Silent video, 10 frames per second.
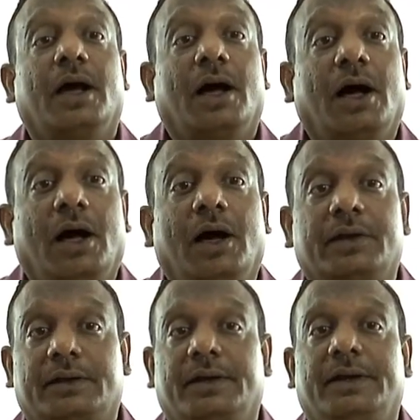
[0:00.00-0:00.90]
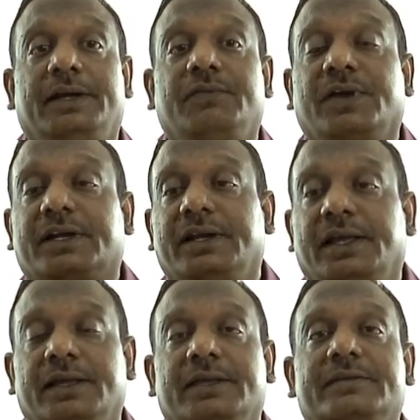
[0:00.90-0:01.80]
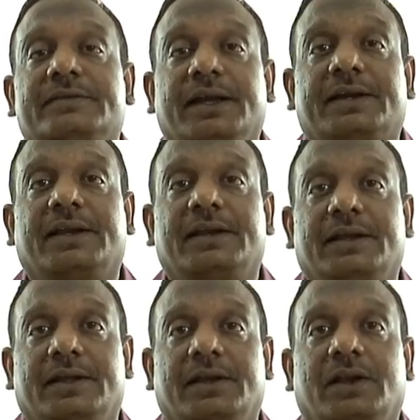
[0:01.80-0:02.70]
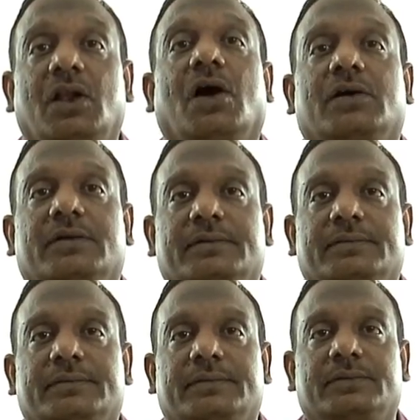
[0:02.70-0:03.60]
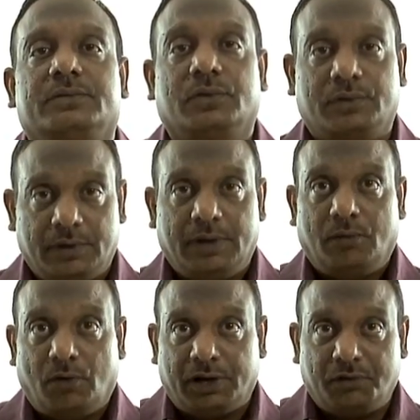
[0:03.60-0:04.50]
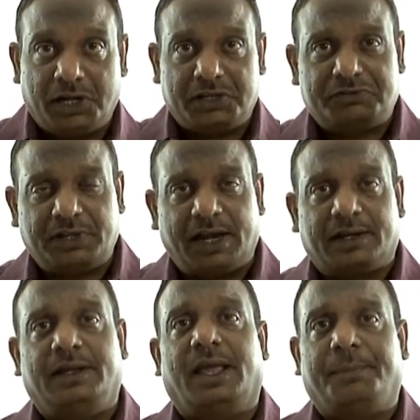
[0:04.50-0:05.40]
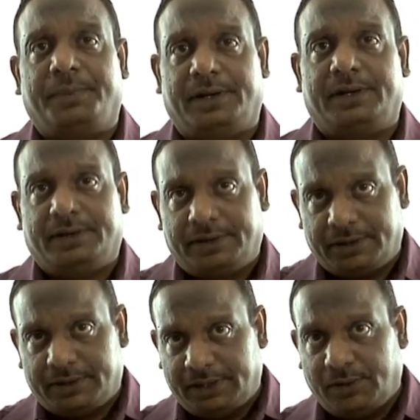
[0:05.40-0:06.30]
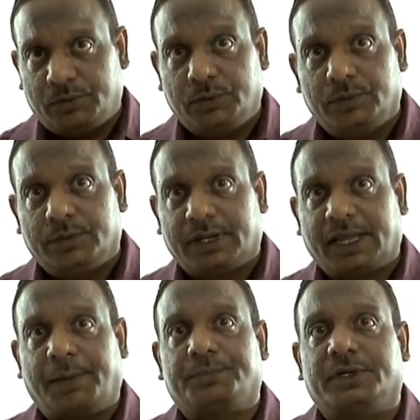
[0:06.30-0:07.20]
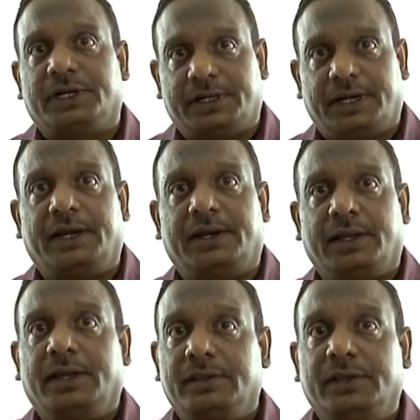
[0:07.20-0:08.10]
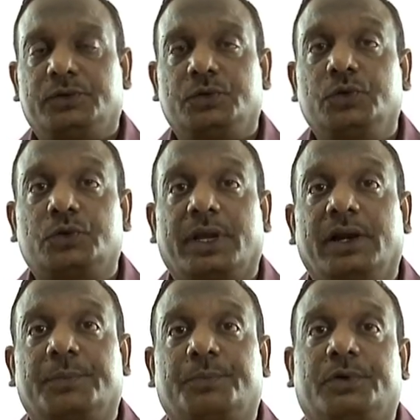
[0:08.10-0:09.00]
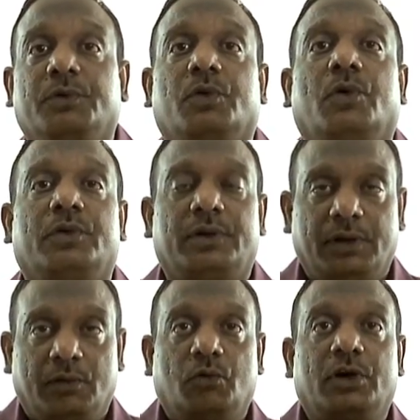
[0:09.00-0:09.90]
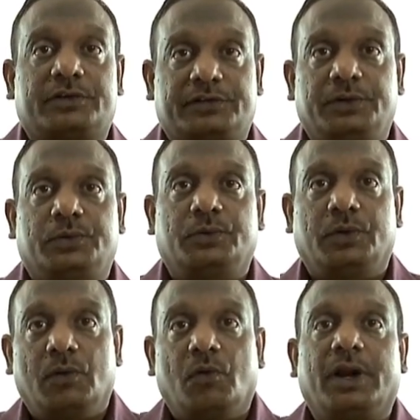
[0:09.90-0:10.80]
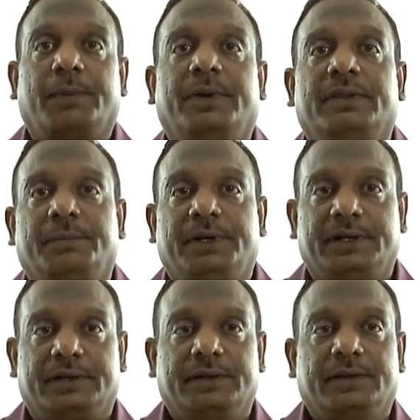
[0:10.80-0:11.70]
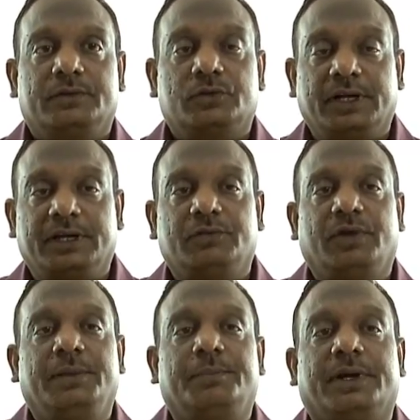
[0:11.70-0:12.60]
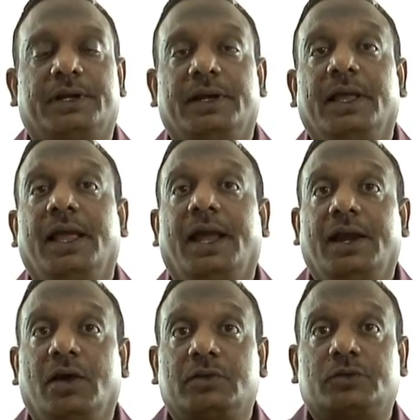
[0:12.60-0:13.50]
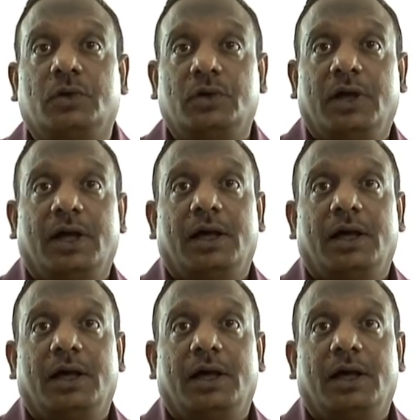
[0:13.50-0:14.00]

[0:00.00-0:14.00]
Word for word: or defect in a central log. So, whatever exactly happened, they have to capture it, and they, you cannot put your own words into what happened in the meeting. So, that is very important. And also,